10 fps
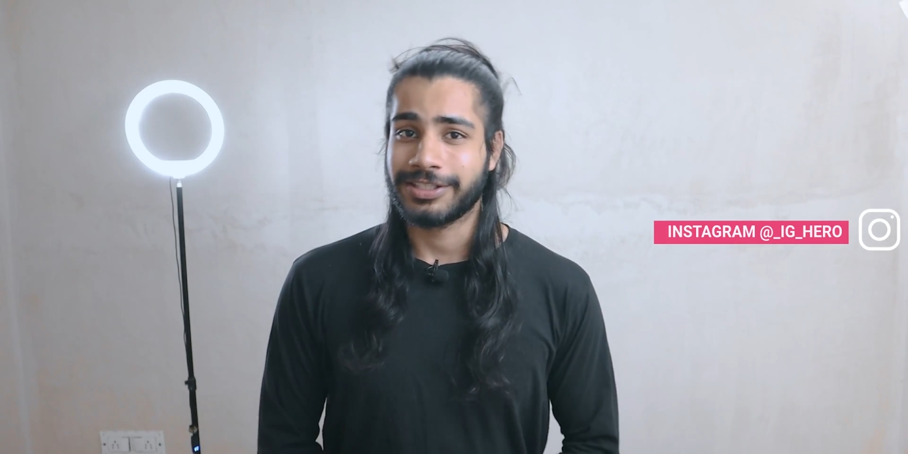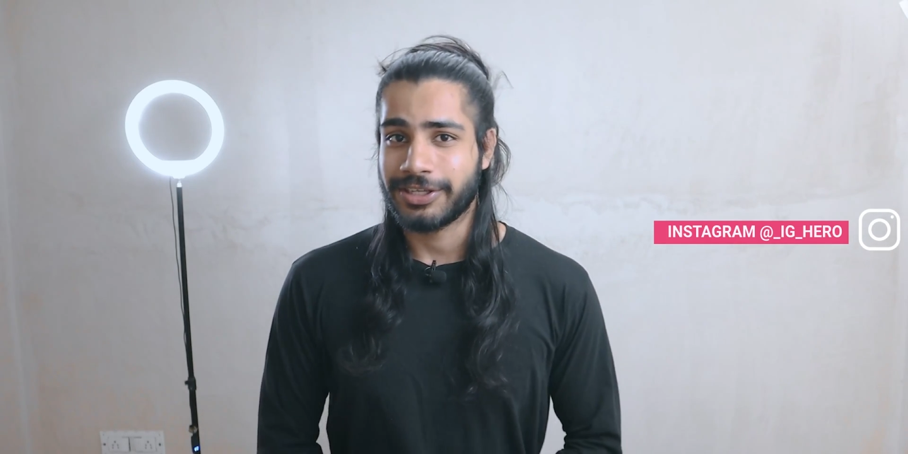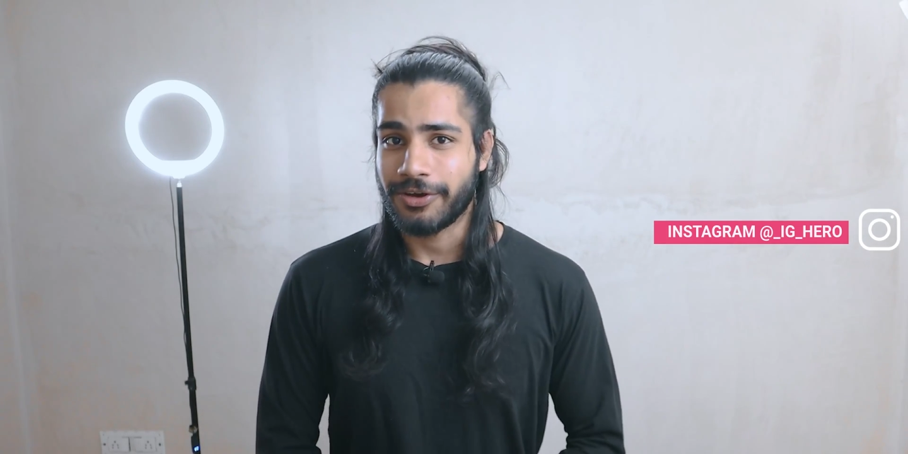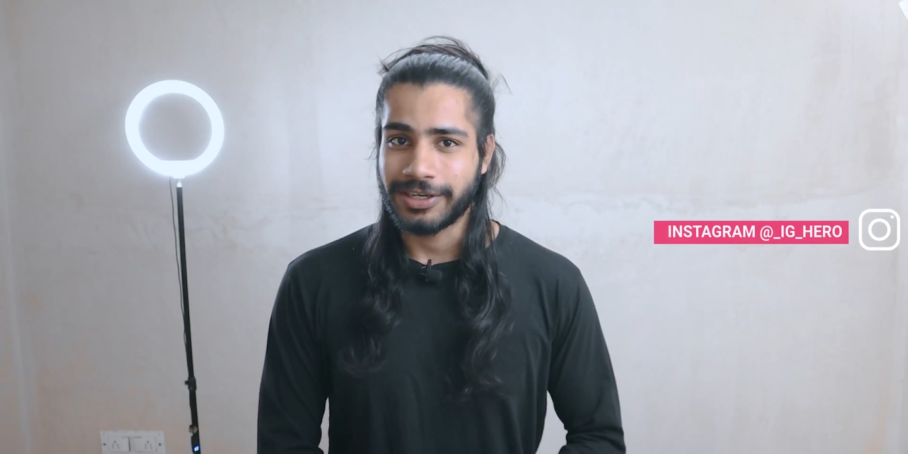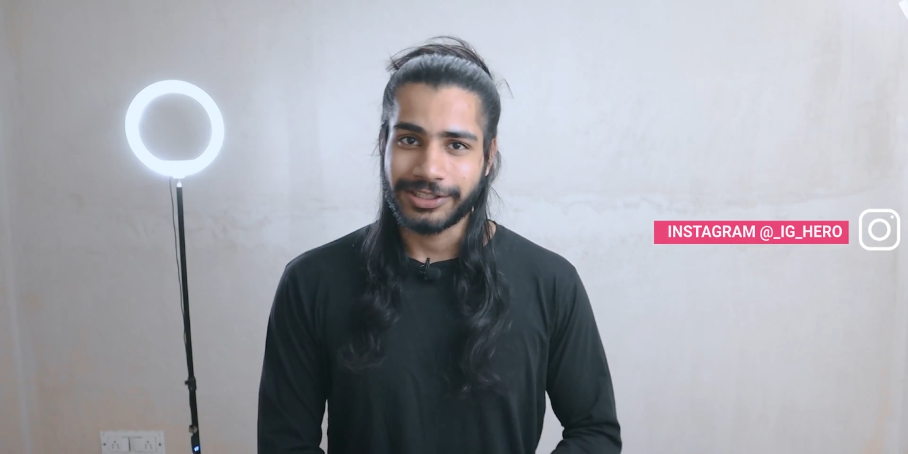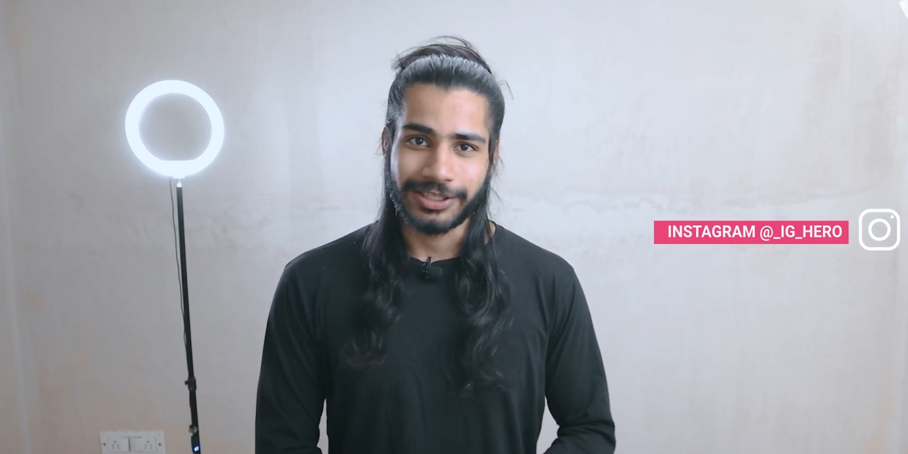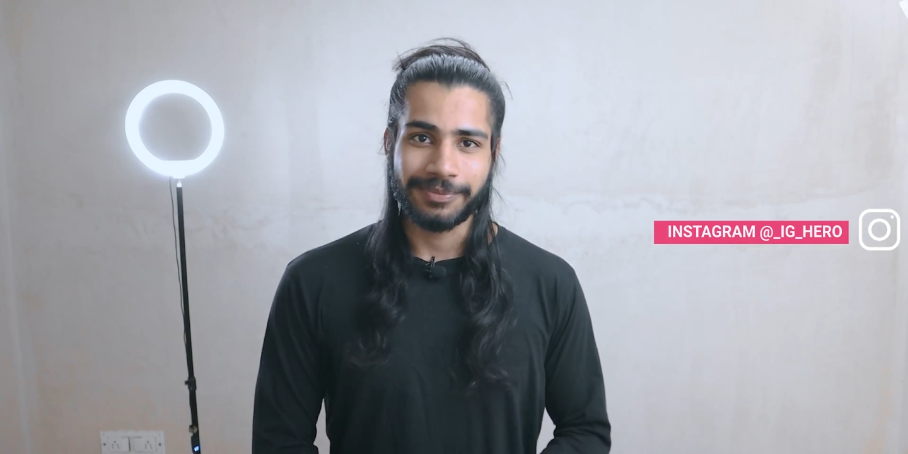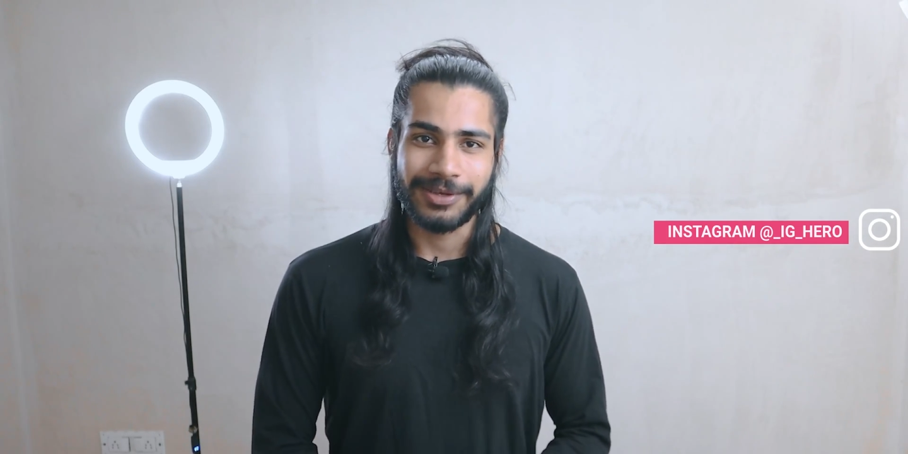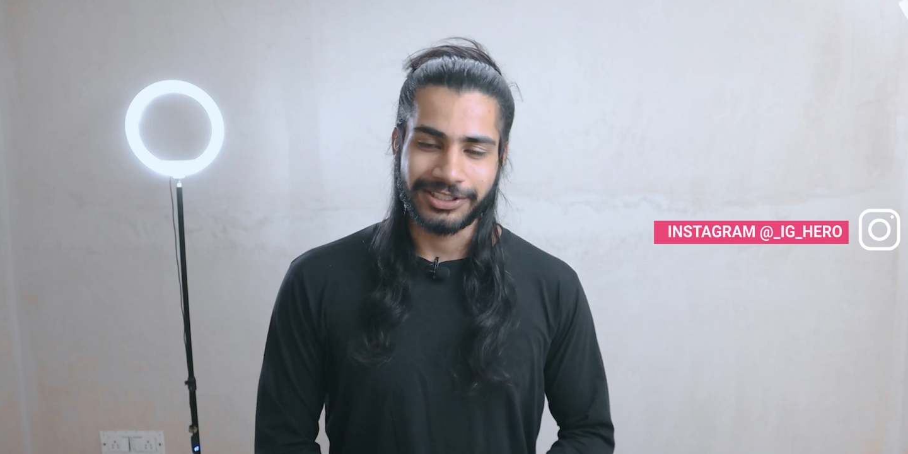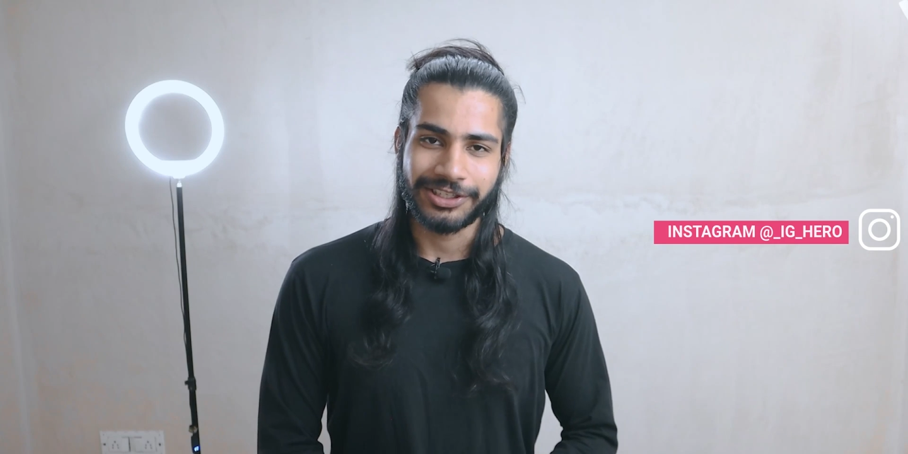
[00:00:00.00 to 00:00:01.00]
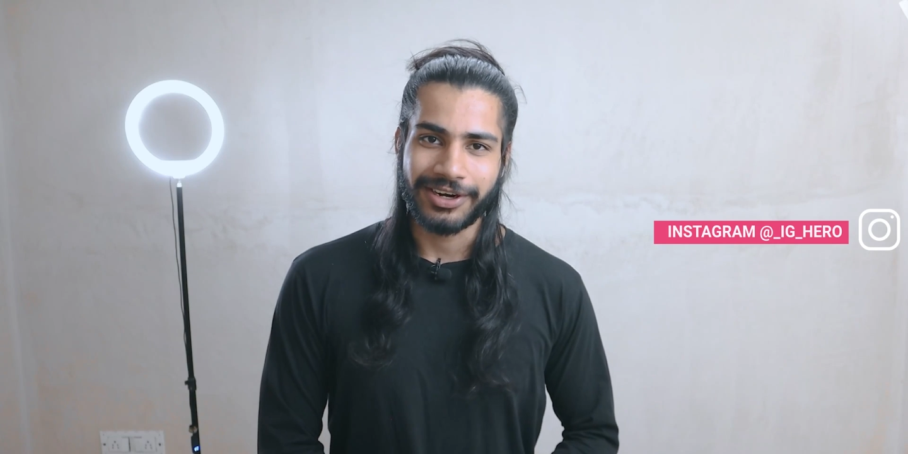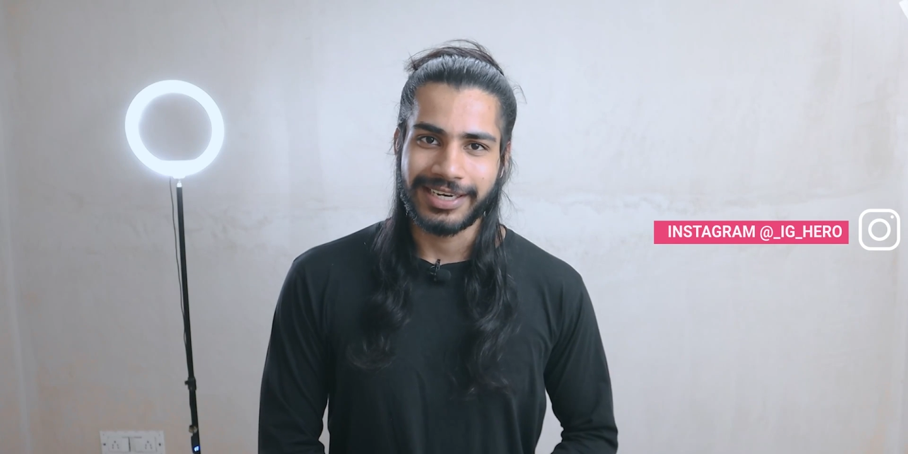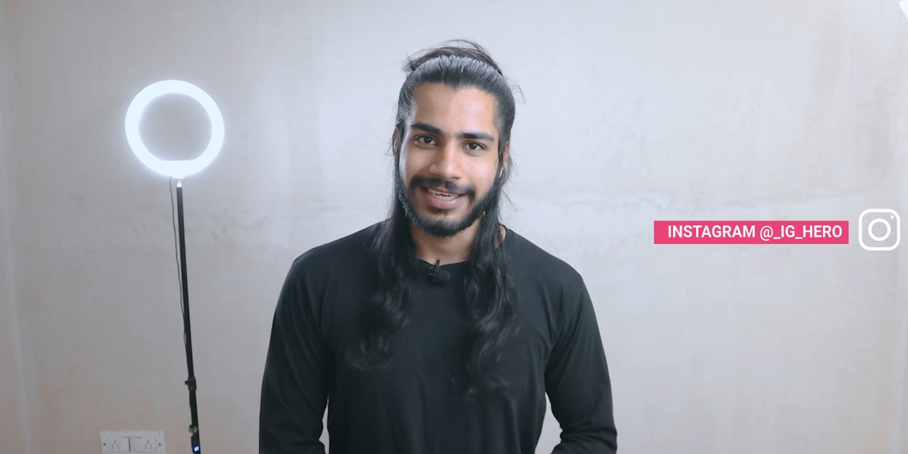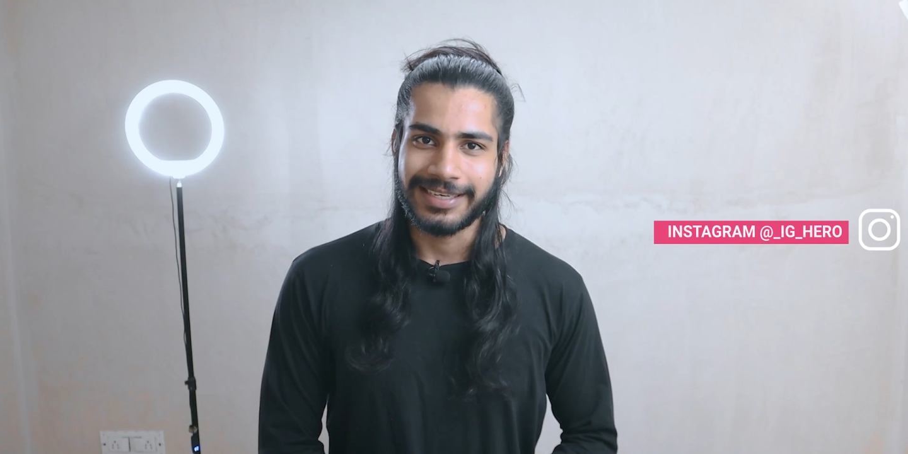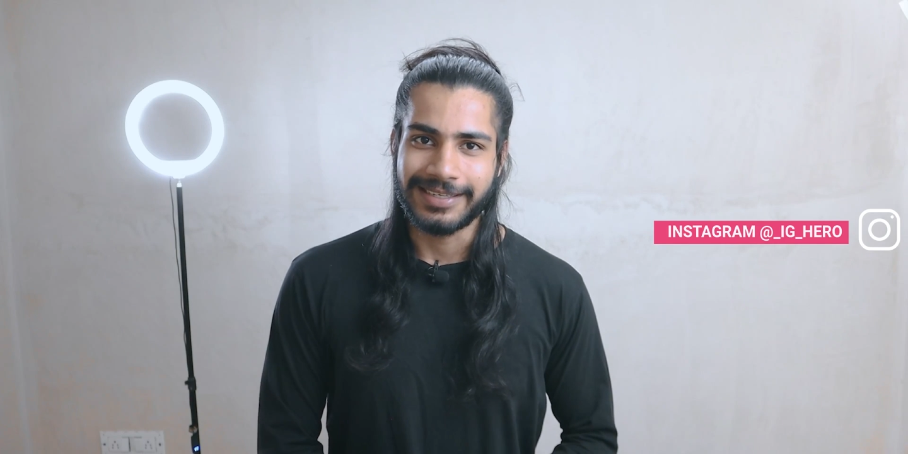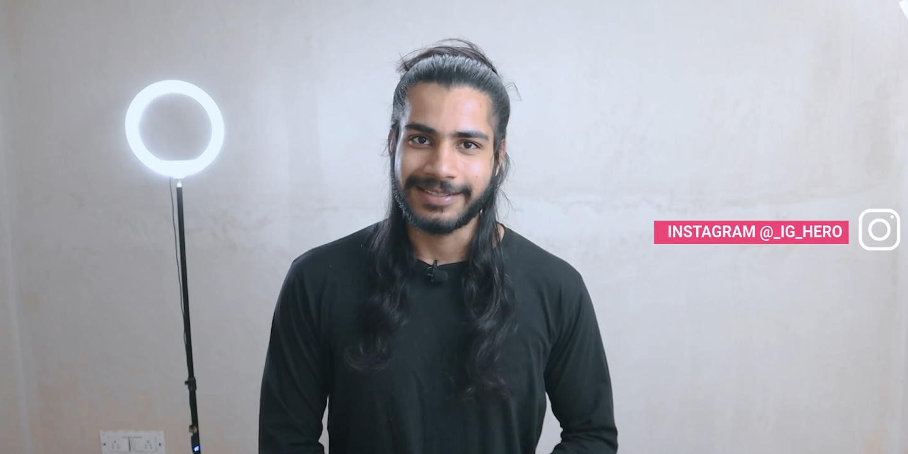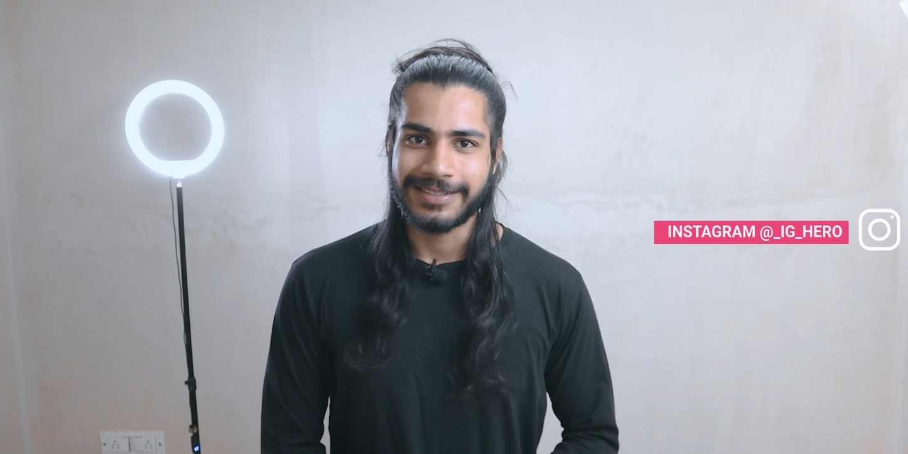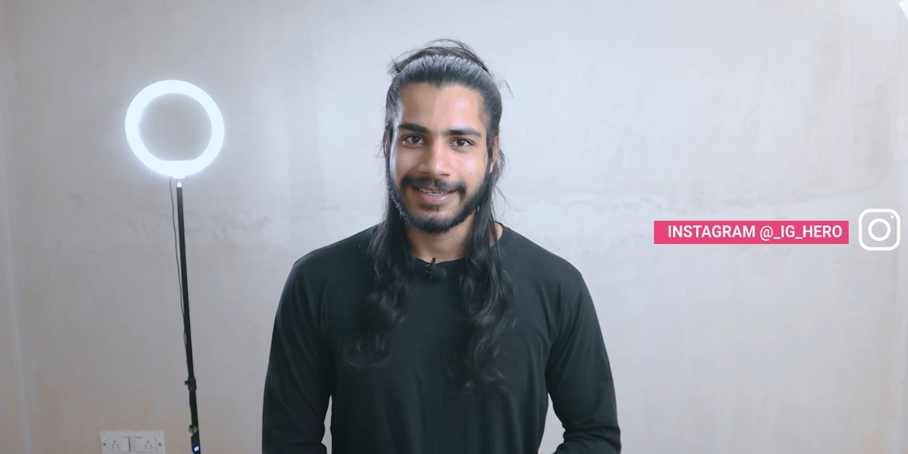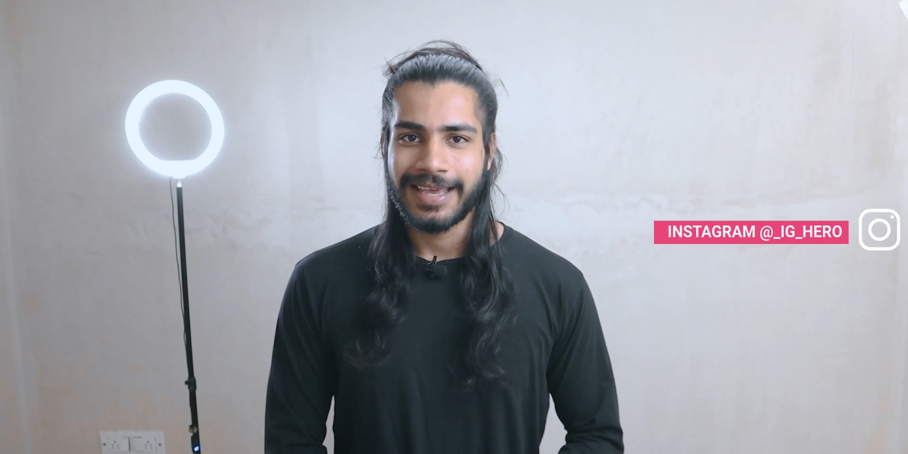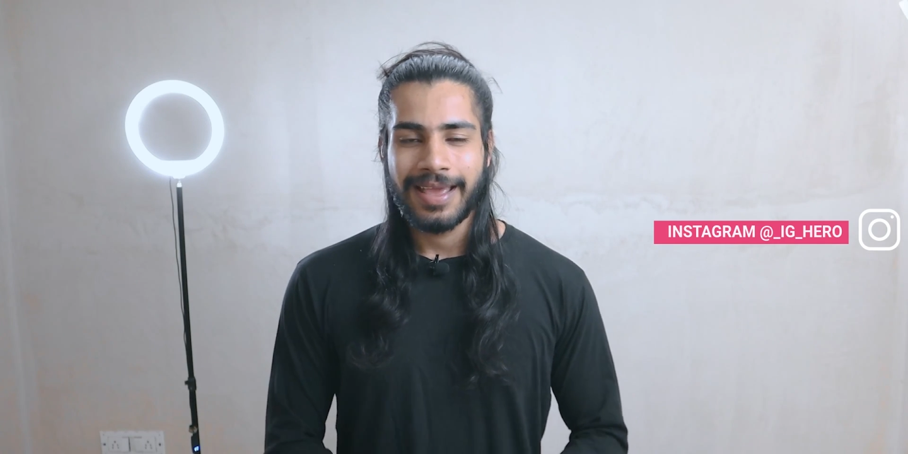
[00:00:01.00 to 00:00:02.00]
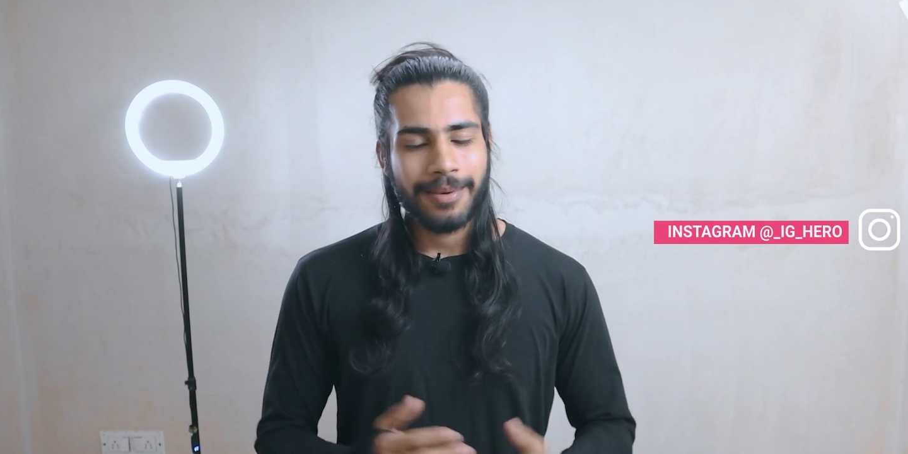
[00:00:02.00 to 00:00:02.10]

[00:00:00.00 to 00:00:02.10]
astonishing picture ideas.